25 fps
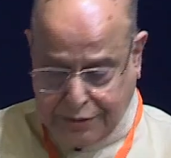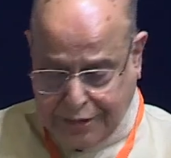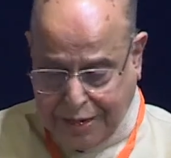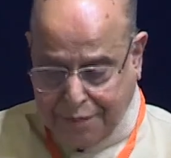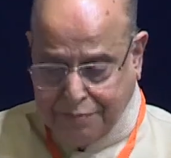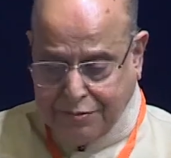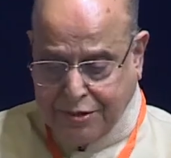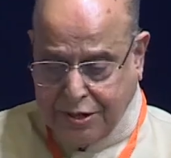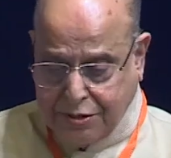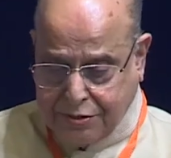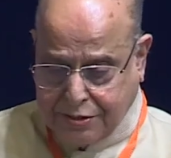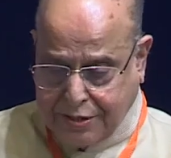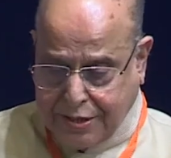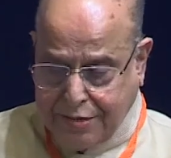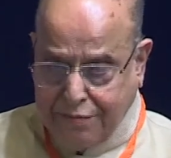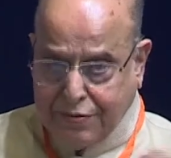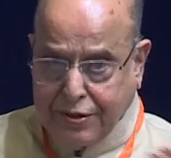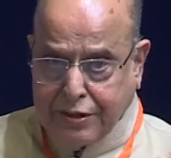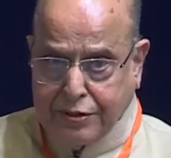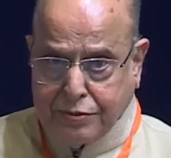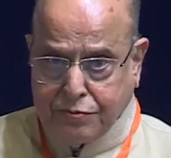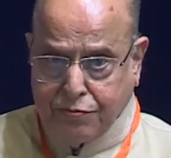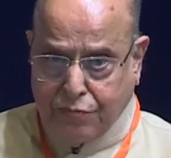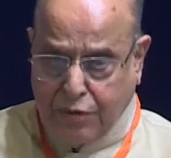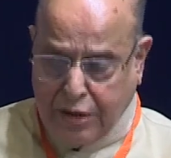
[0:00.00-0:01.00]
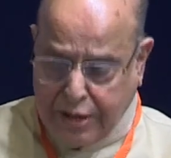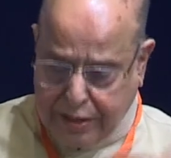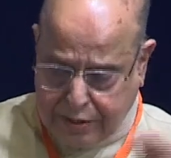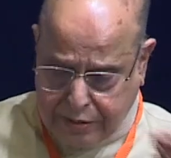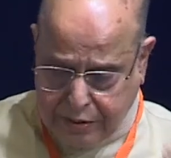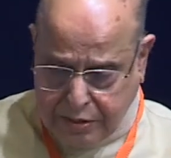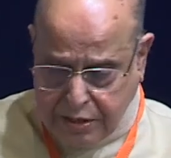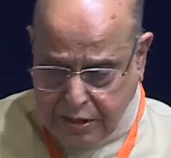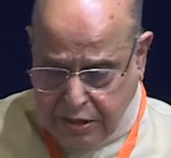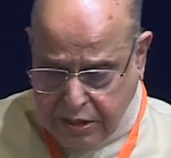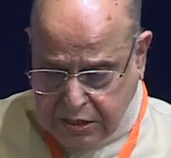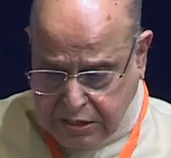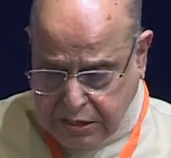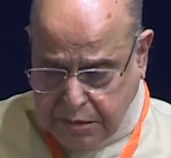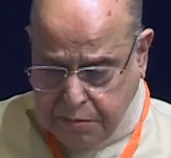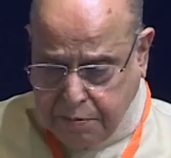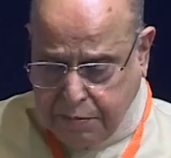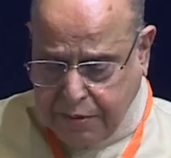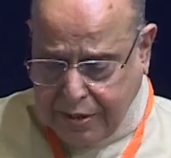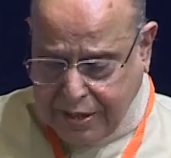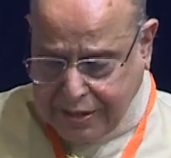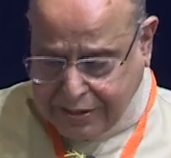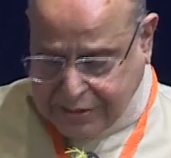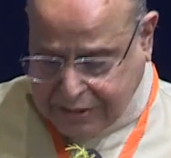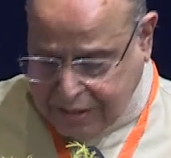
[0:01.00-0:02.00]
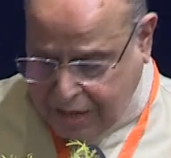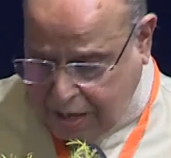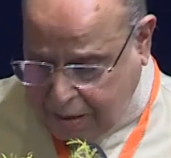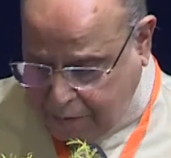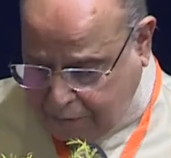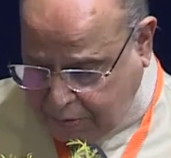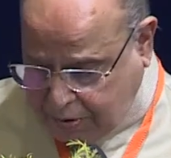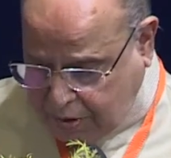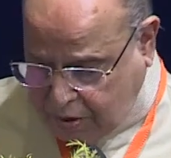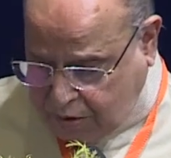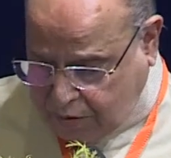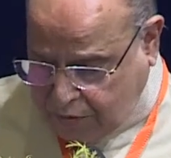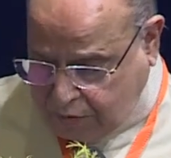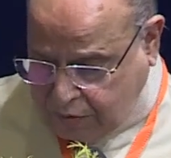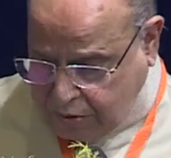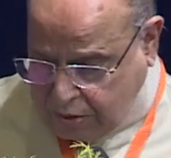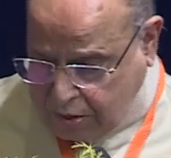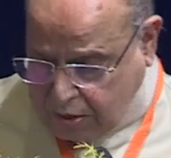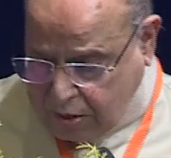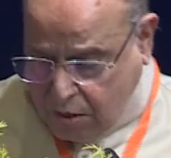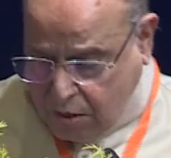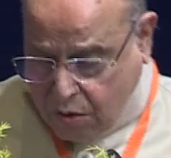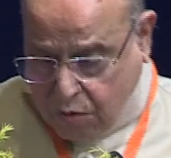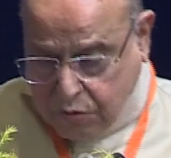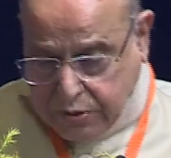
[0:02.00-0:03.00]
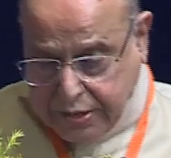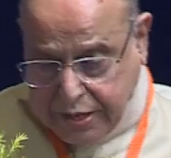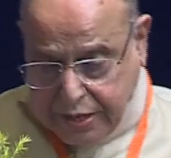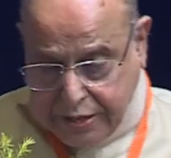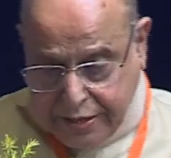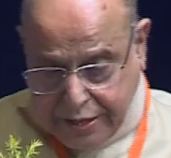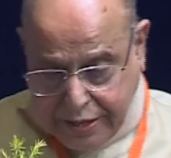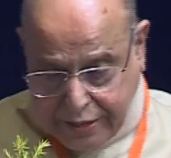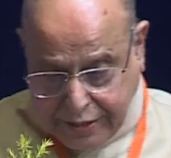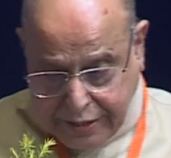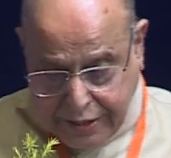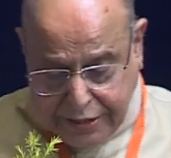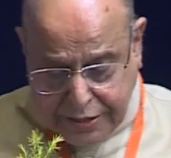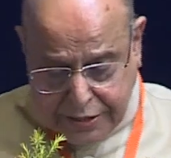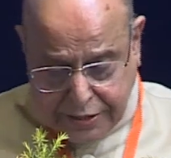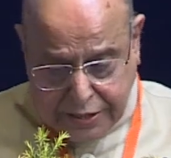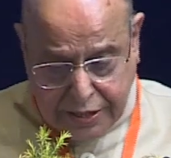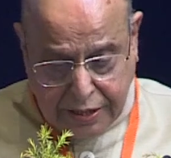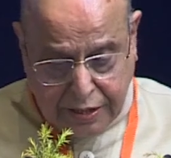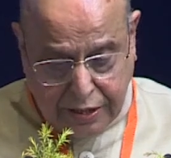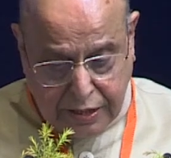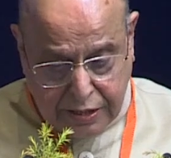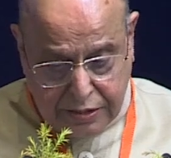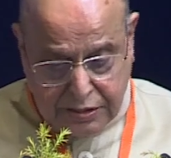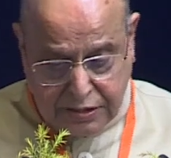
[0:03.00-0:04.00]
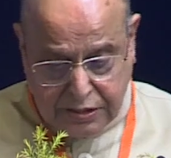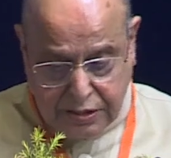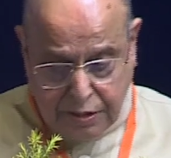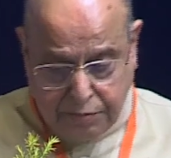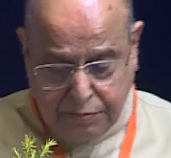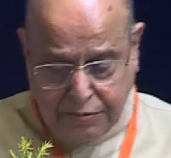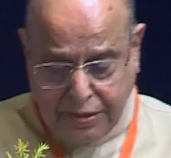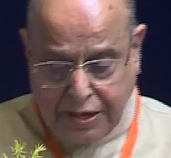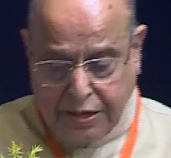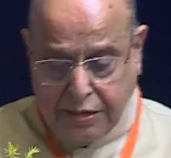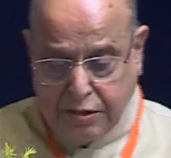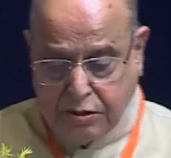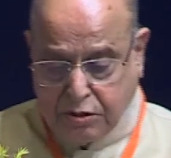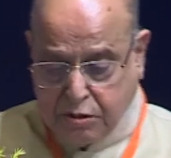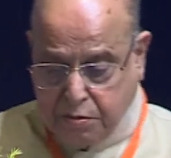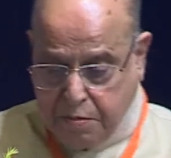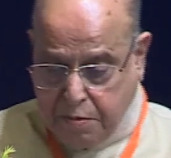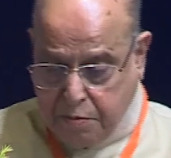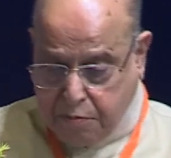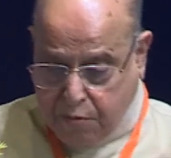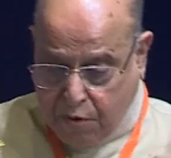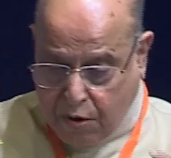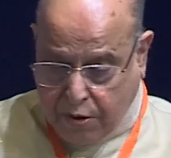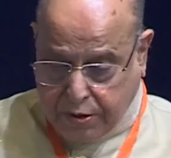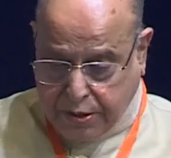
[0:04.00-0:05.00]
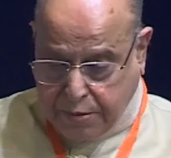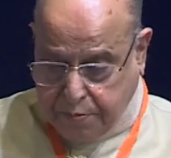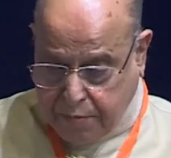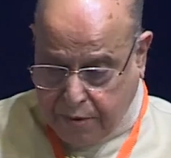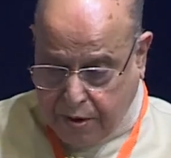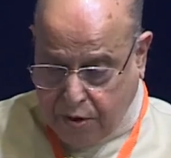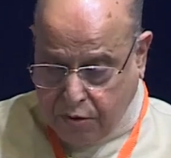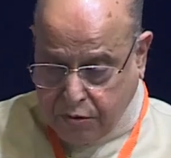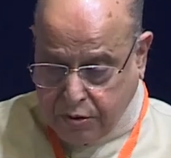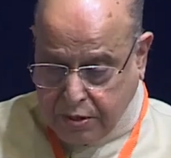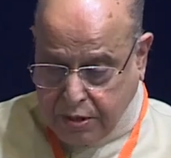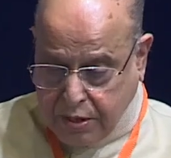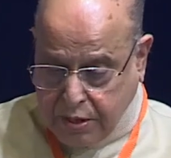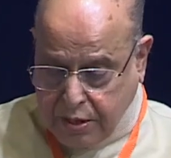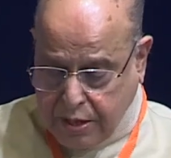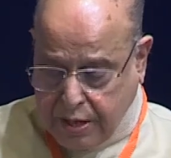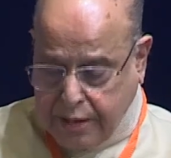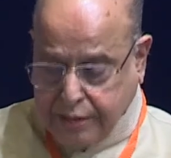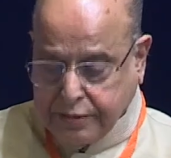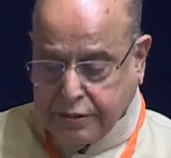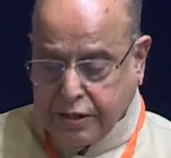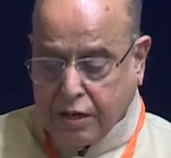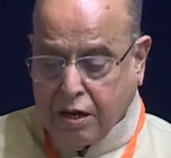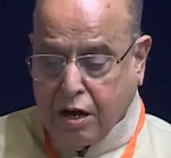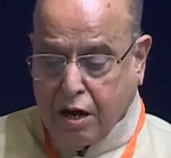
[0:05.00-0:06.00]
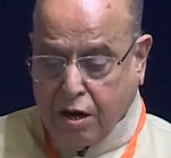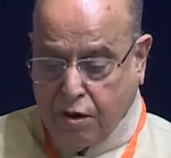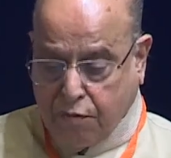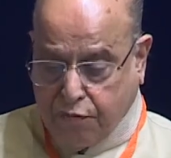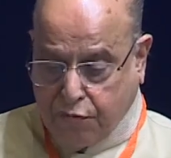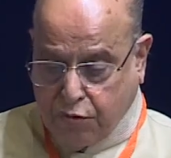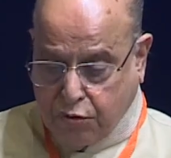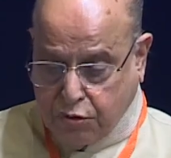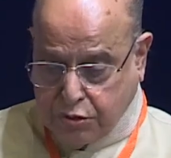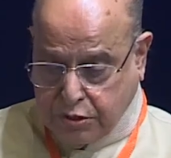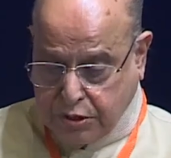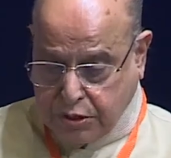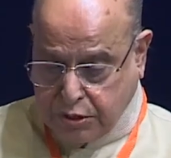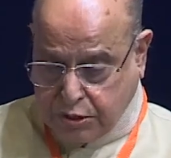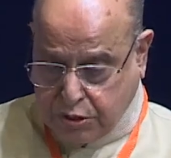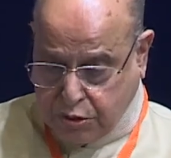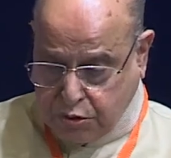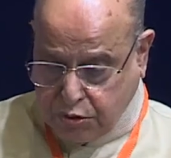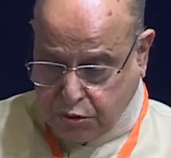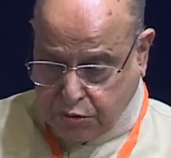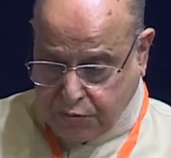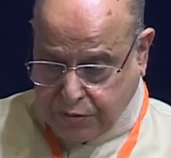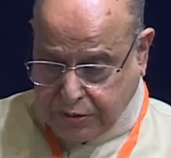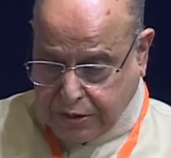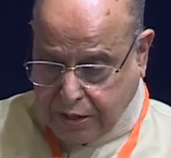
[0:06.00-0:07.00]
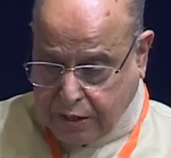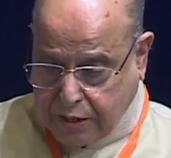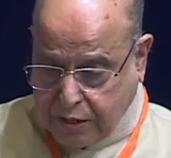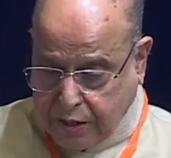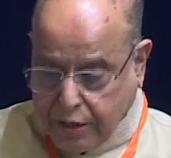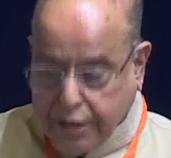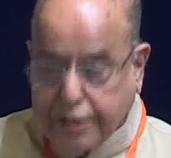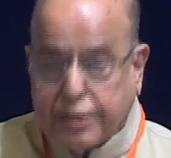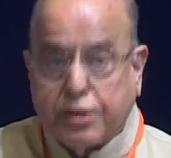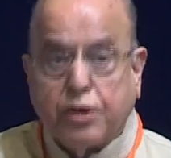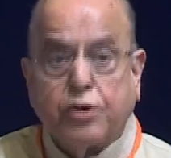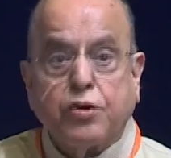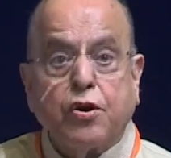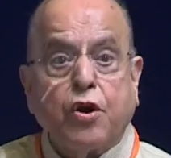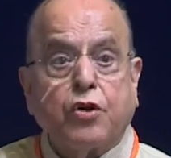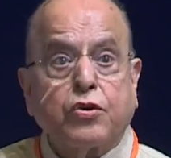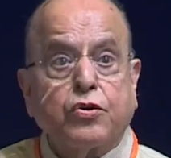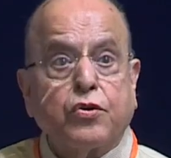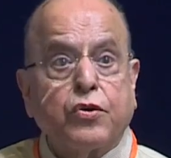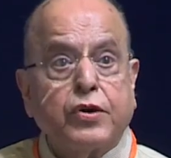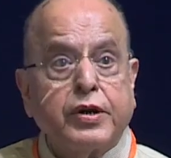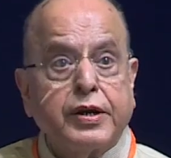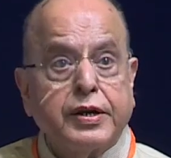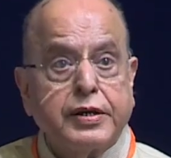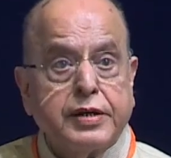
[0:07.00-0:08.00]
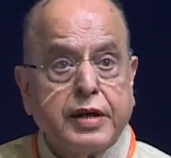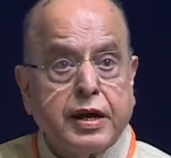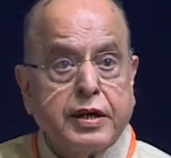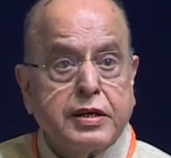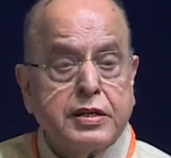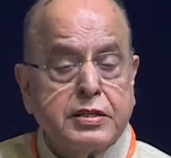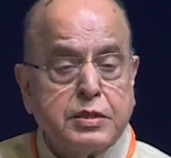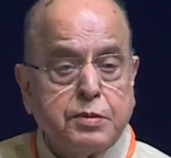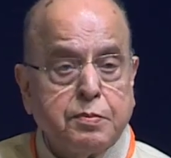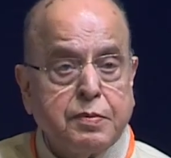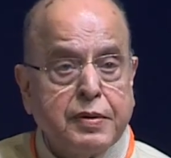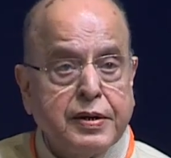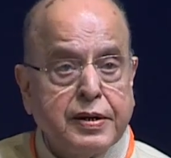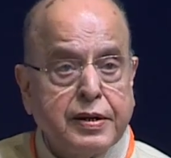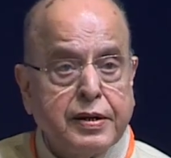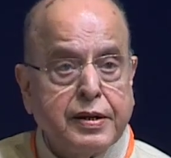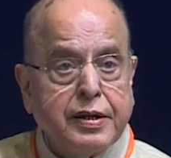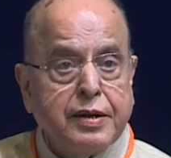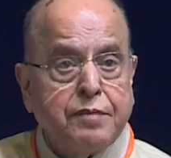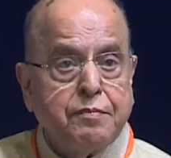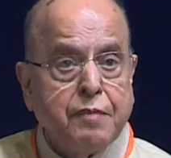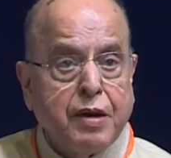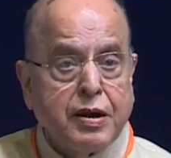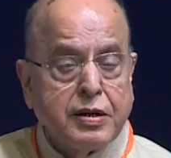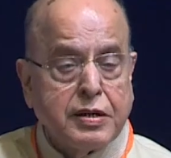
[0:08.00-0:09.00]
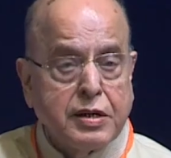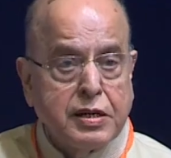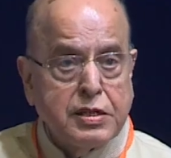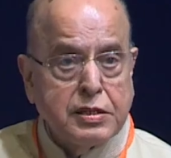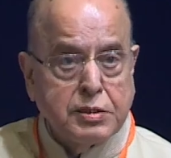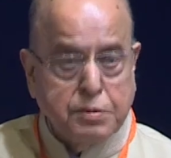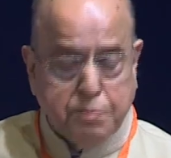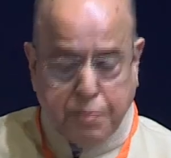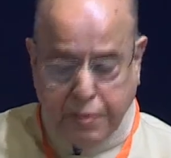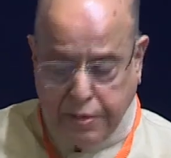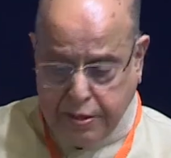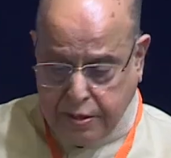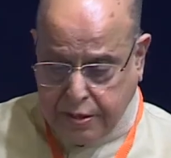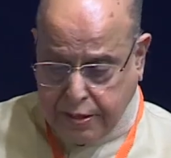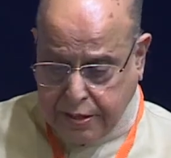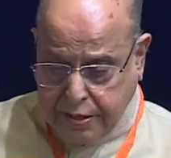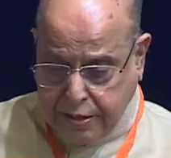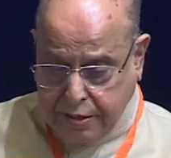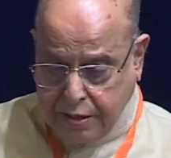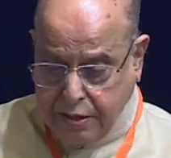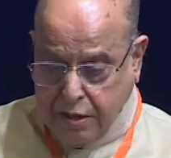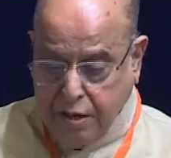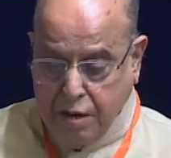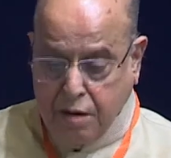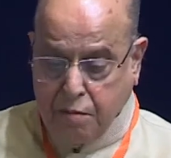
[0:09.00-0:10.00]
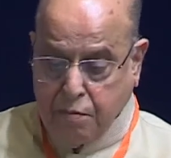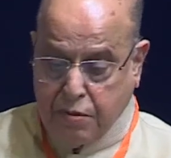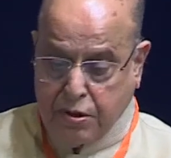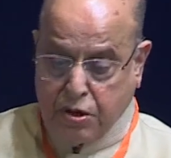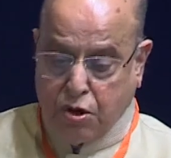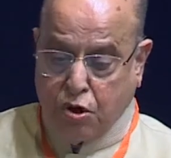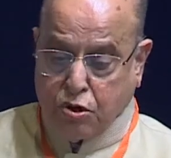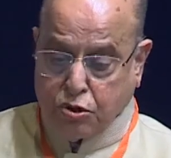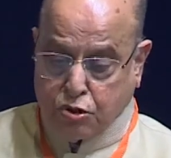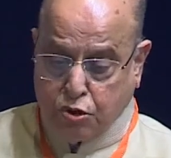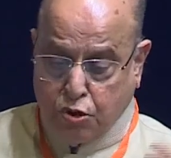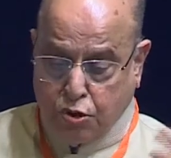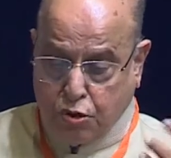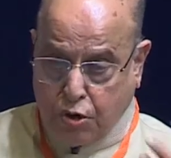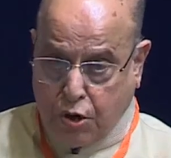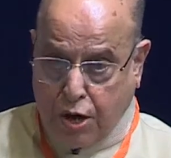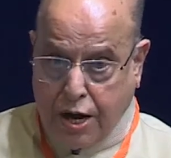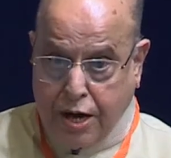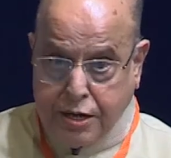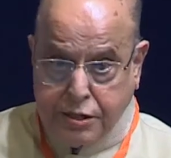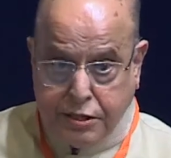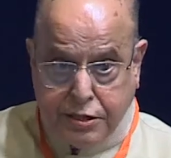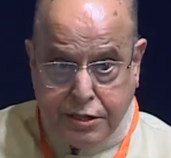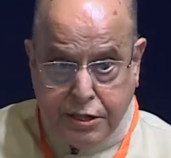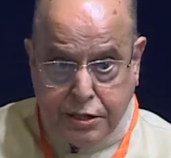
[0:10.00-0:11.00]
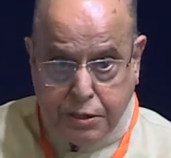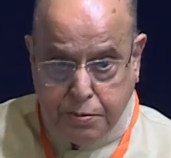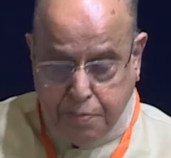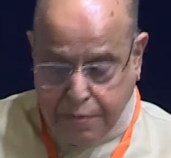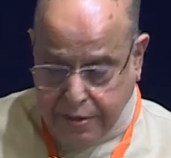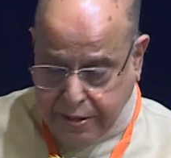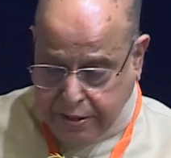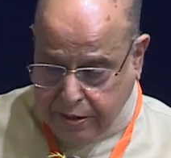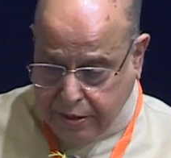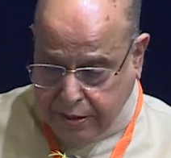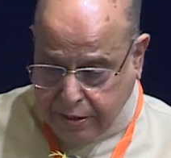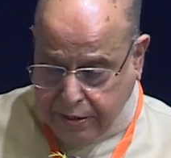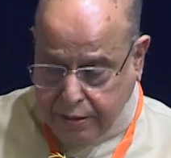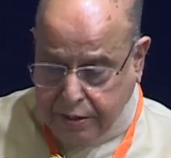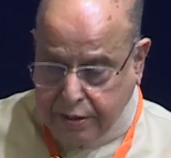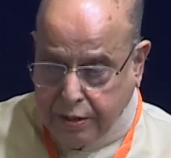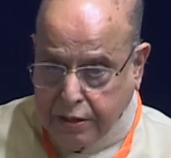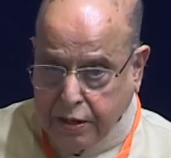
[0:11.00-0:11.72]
I'm just giving one simple example of the integration concept that is to be brought about, and there are of course issues which are related not only interdisciplinary, multidisciplinary, but also transdisciplinary.